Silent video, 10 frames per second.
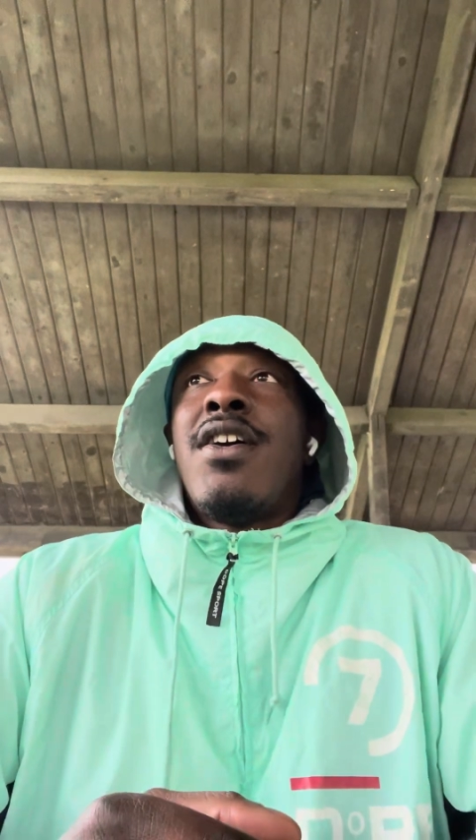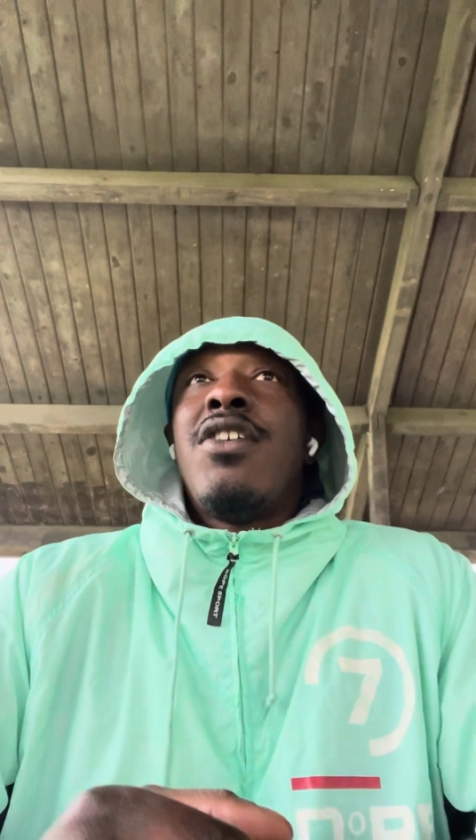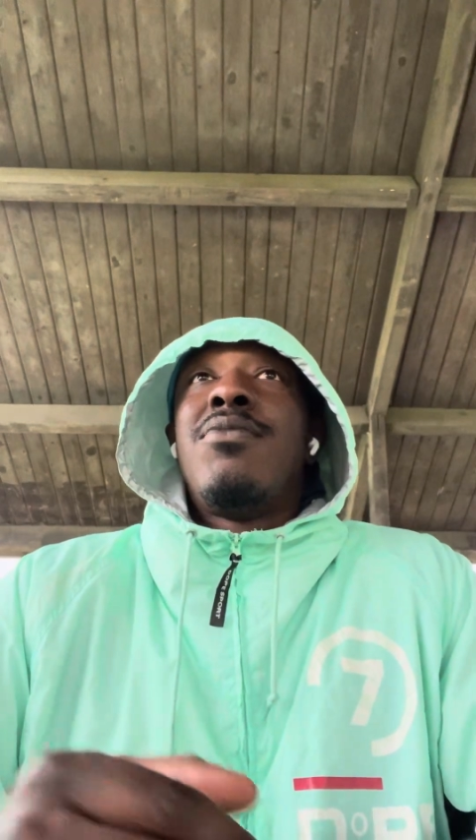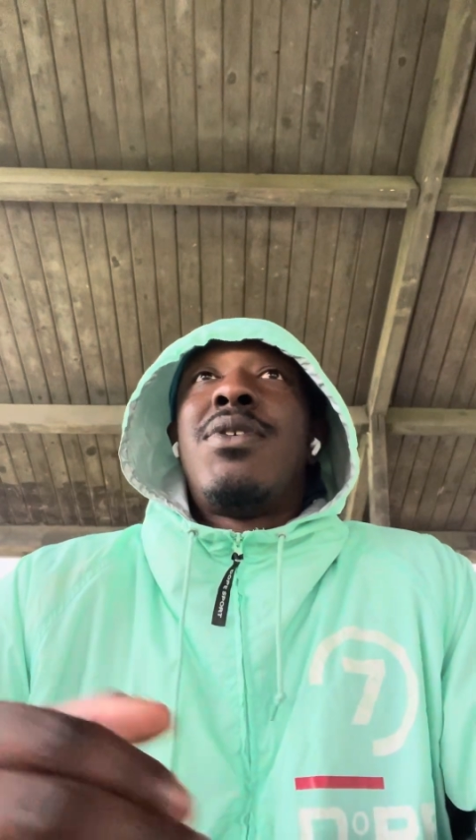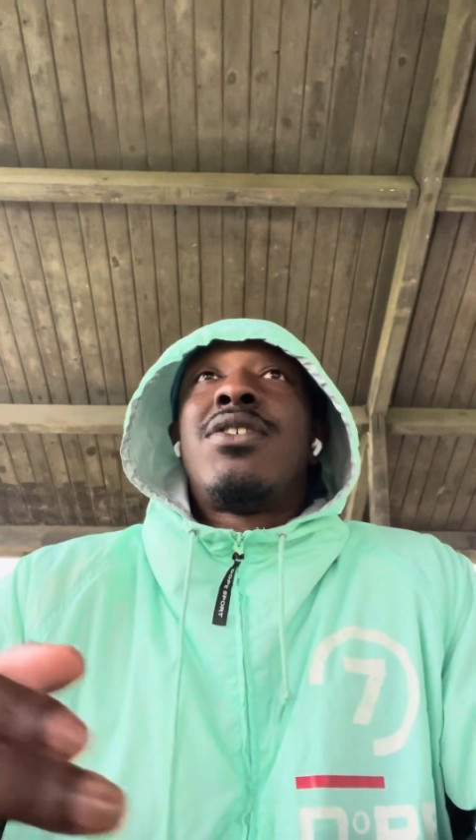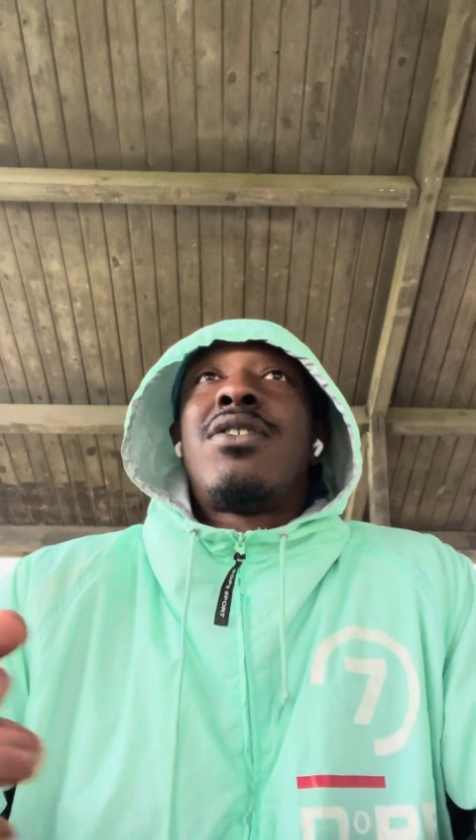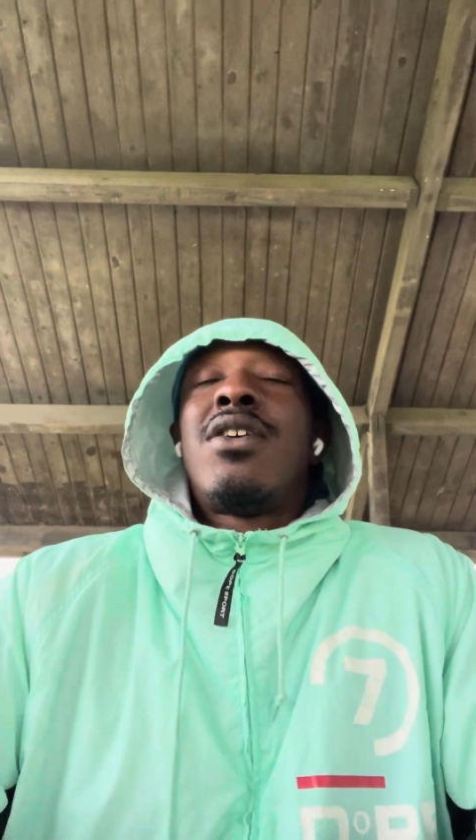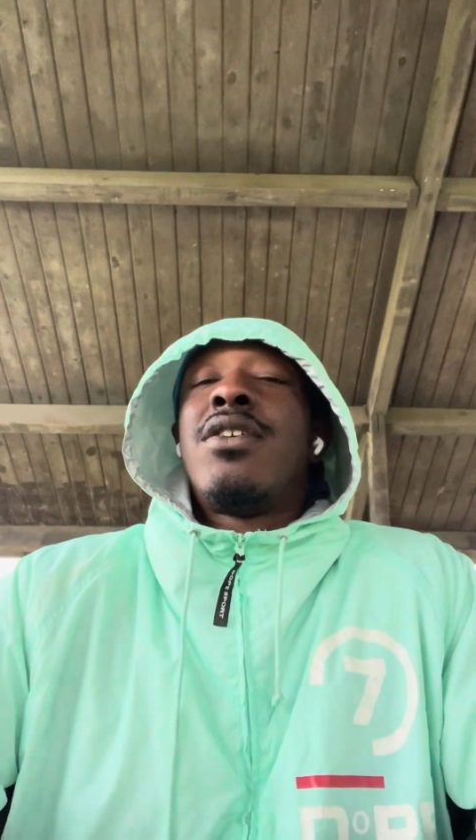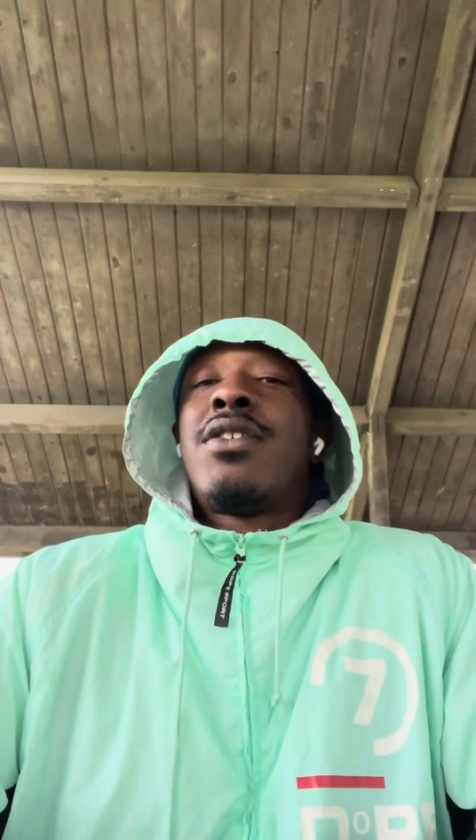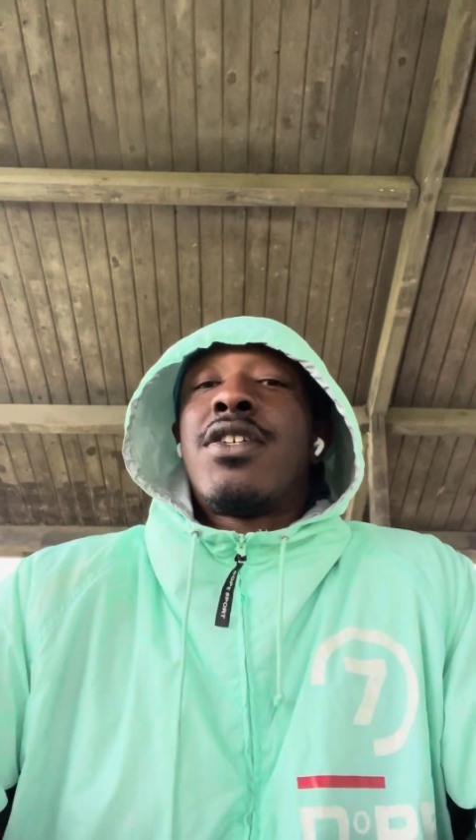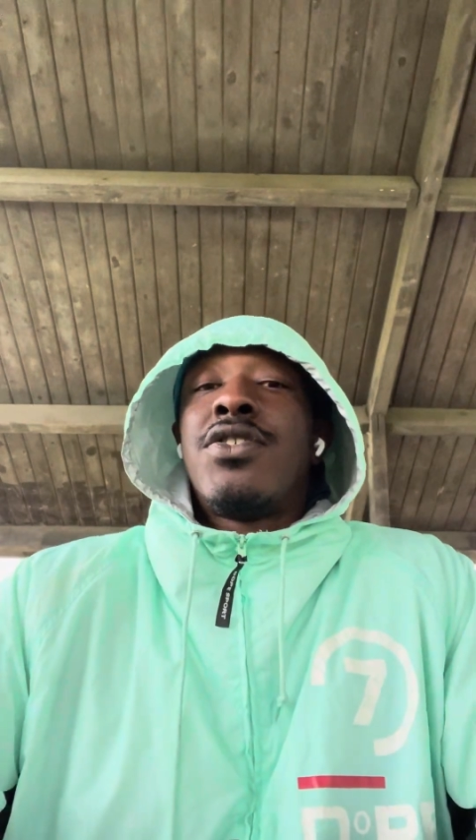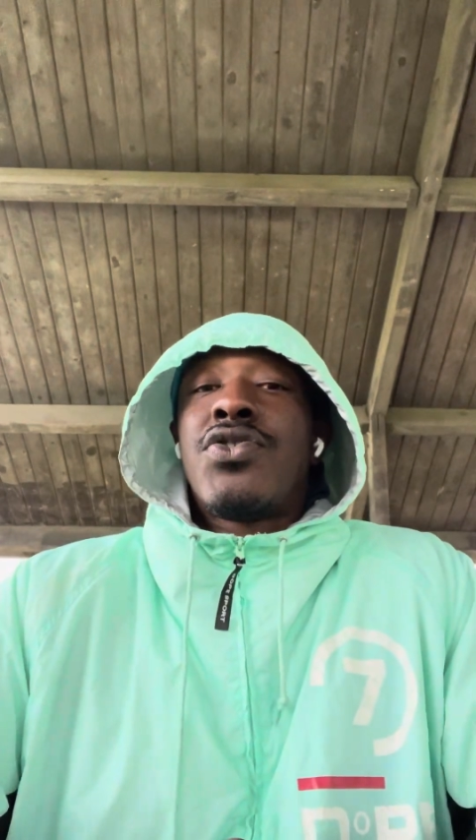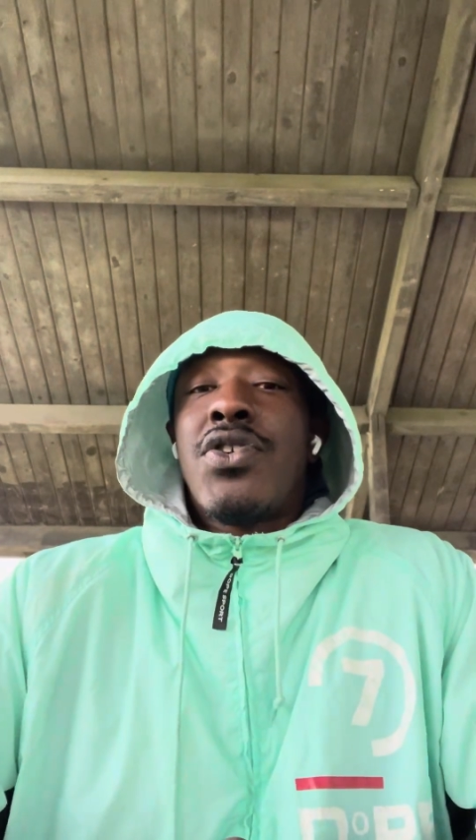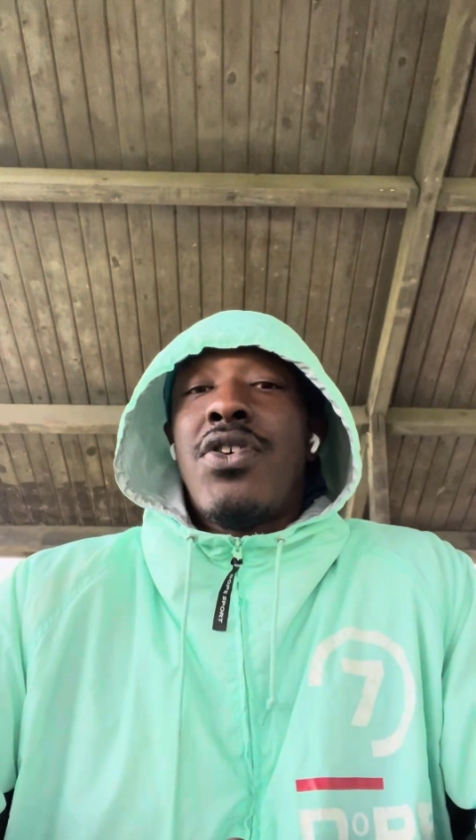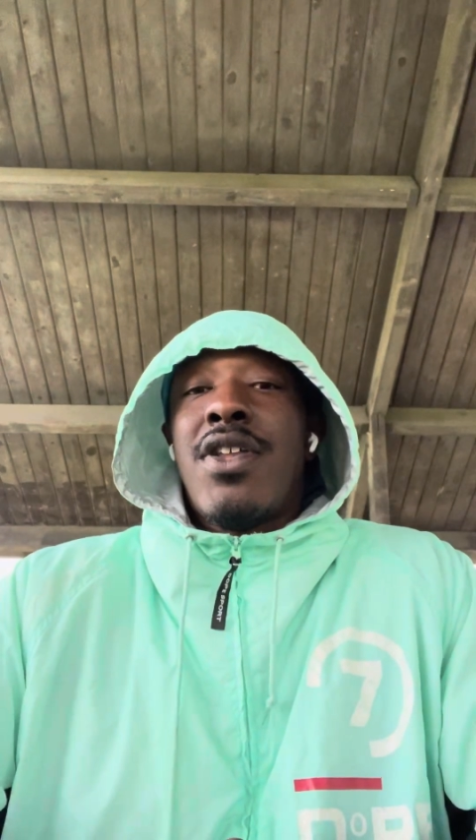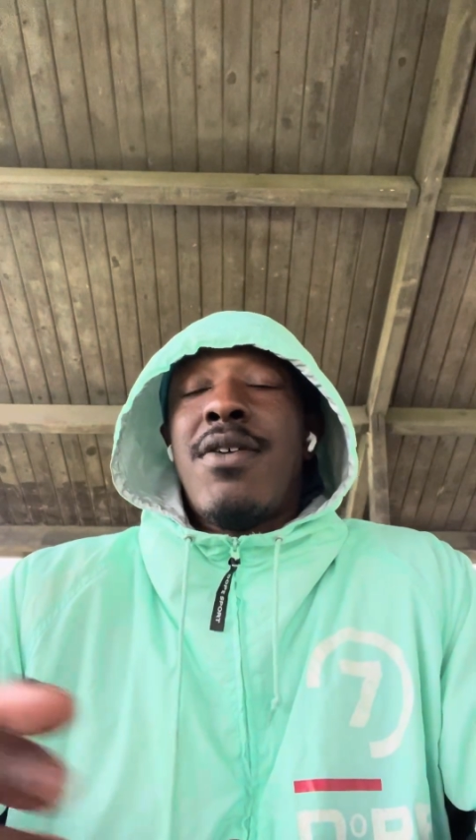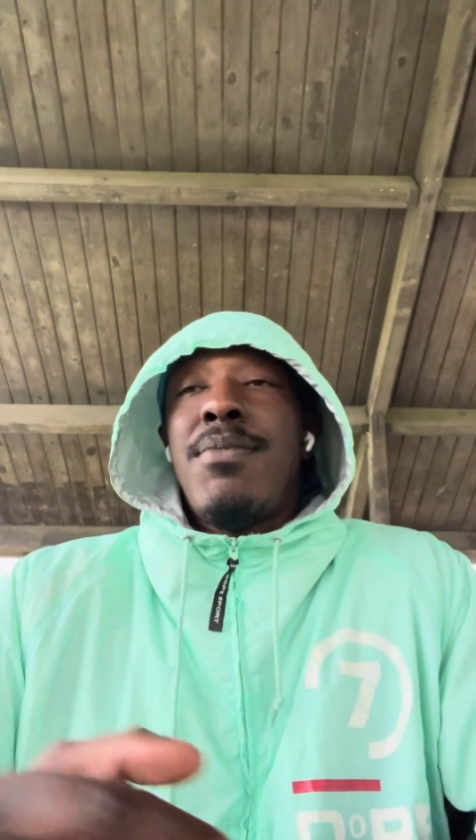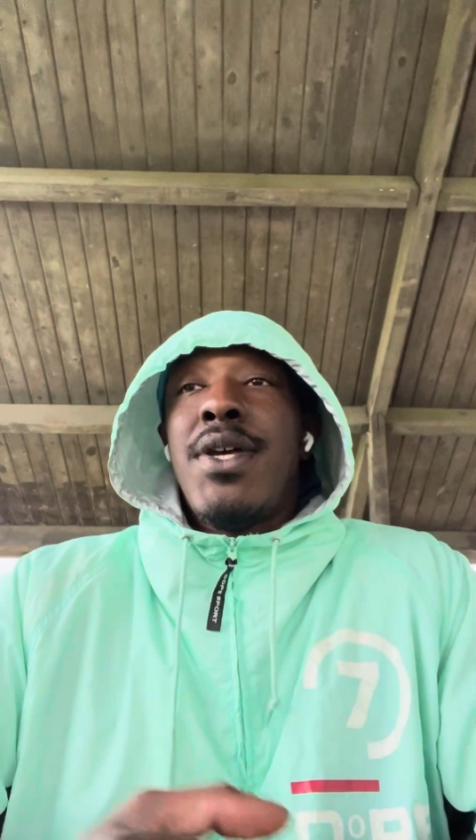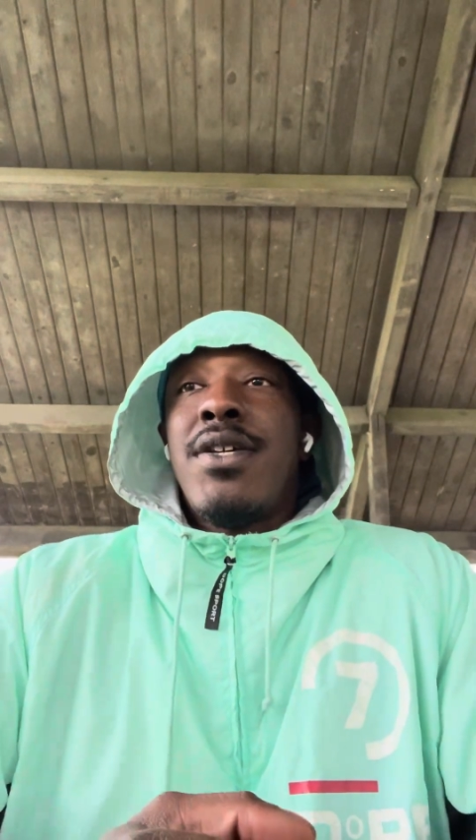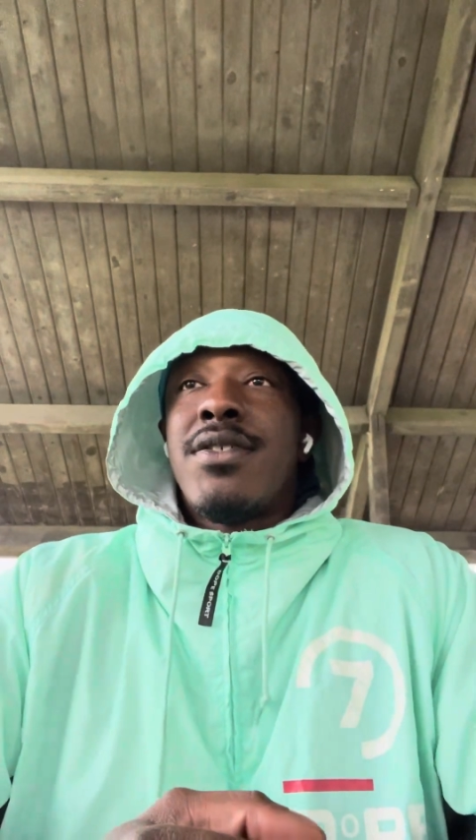you must learn to control that
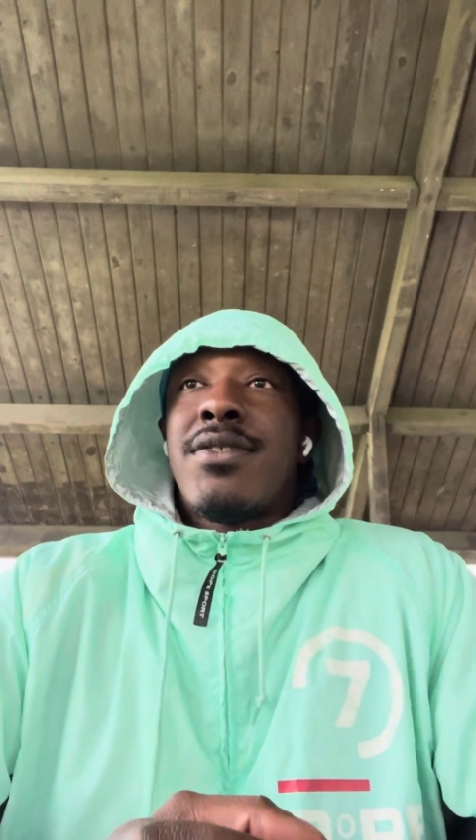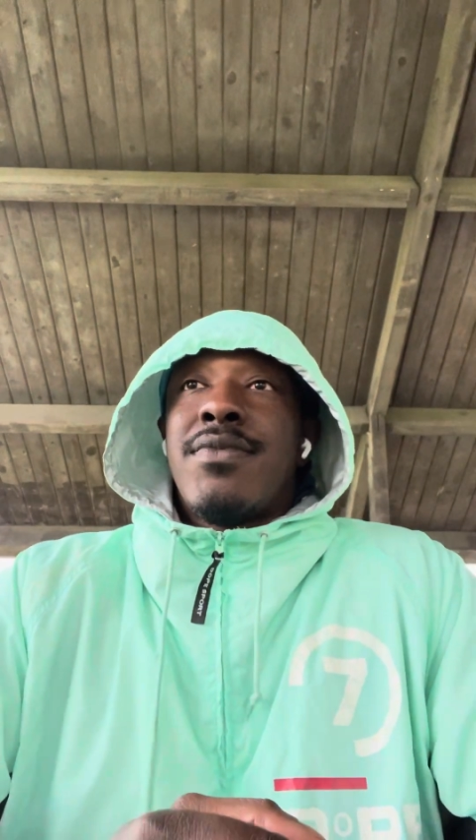beast.